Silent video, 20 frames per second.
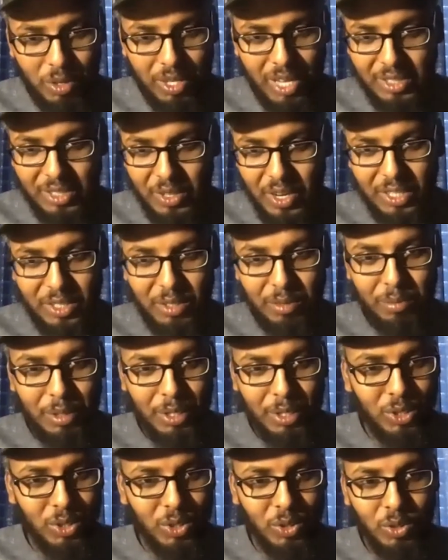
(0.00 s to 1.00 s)
attracted me
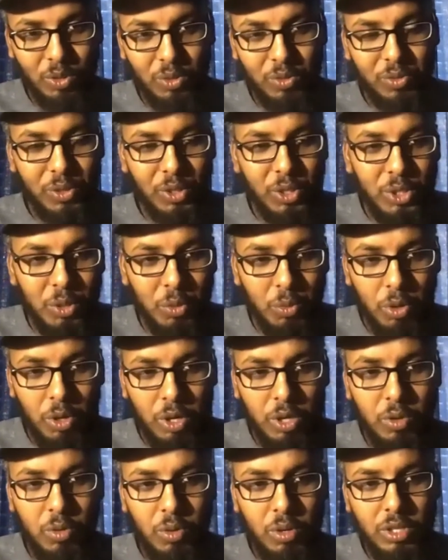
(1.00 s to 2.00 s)
to Fusion
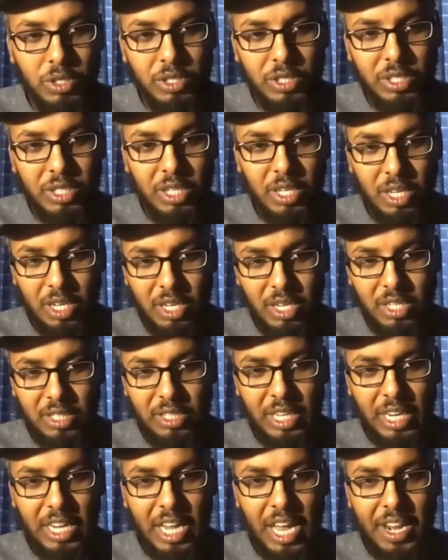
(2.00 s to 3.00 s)
work was
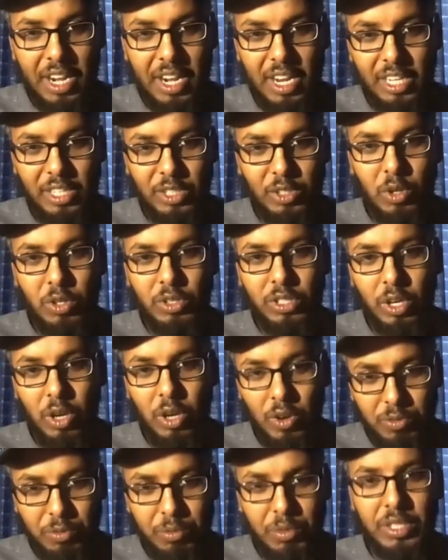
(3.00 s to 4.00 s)
the kind of like, the
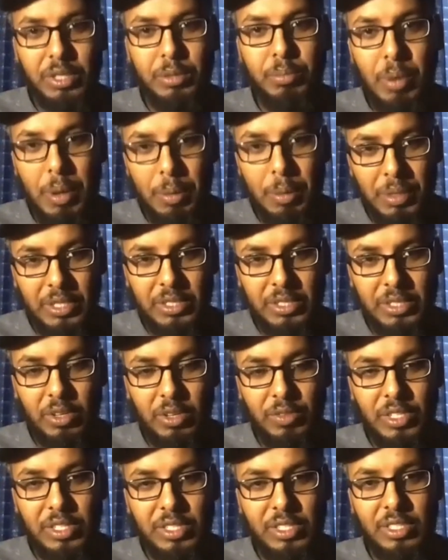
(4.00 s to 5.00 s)
government, public
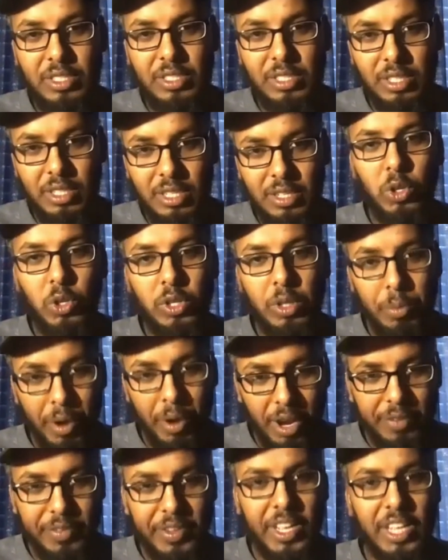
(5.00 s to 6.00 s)
service, or the
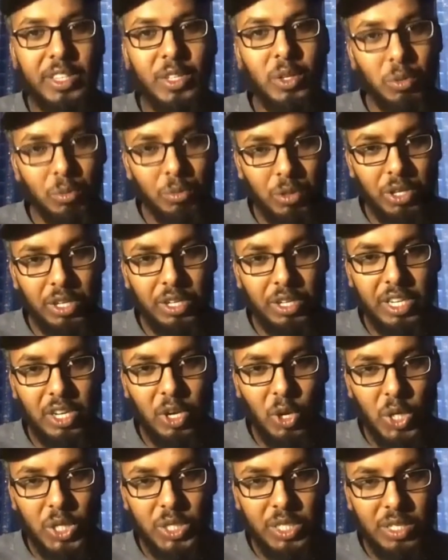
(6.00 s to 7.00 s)
private and the community
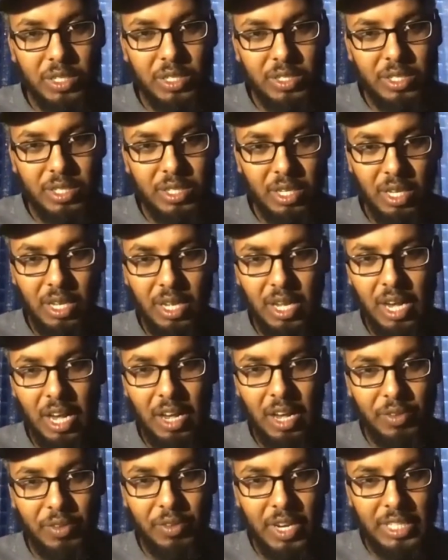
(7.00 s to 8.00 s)
connections. I
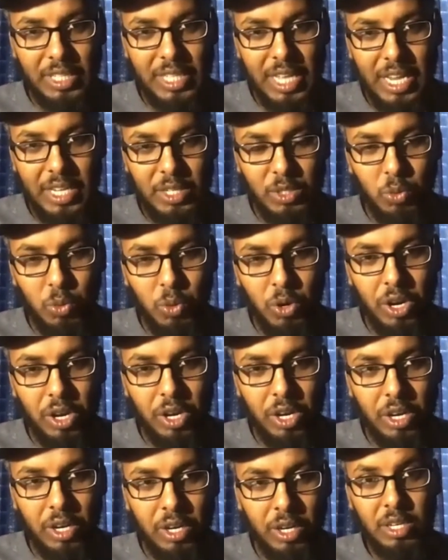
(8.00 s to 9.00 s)
feel like that is
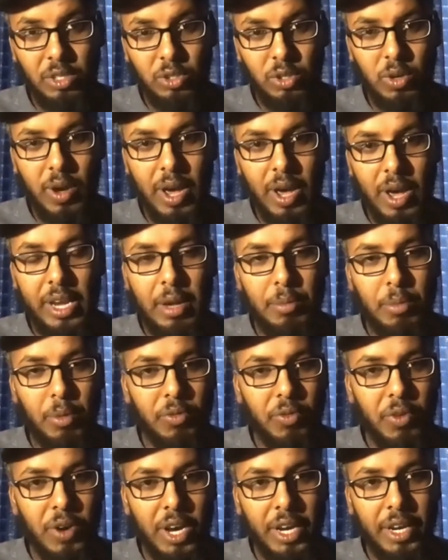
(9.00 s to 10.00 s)
where, I can
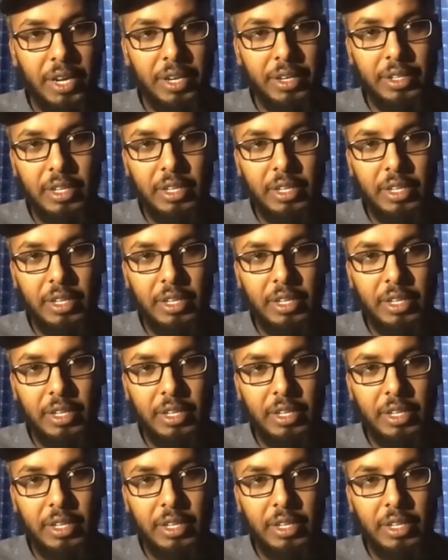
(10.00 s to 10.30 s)
provide,